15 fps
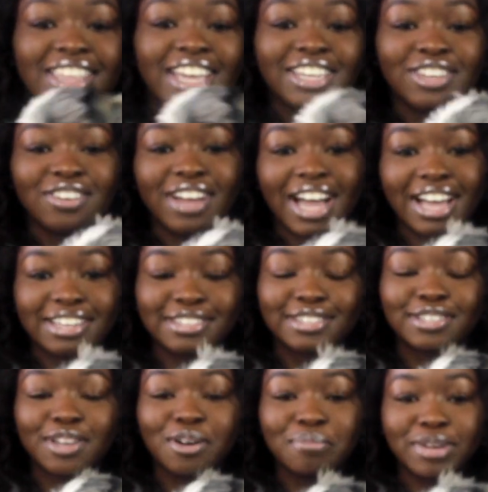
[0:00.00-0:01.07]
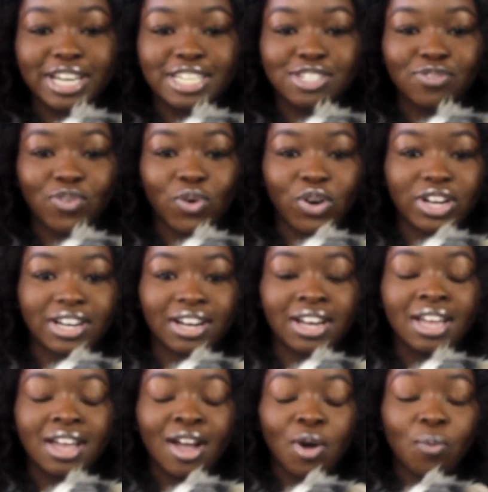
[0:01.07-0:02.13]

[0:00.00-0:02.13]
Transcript: Thank you guys so much for